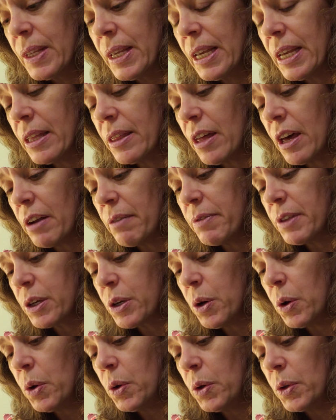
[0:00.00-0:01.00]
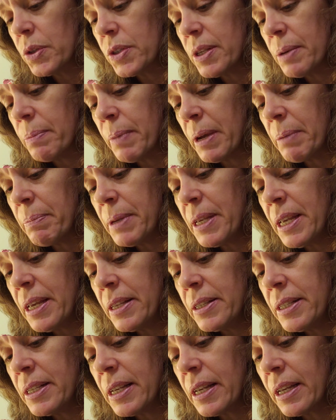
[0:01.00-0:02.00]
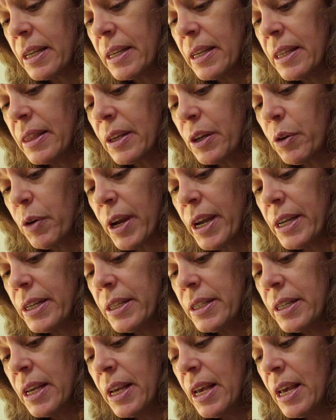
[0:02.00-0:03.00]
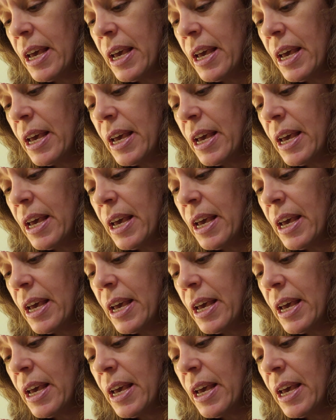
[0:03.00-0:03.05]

He thought of the coals that might be hissing in the grate,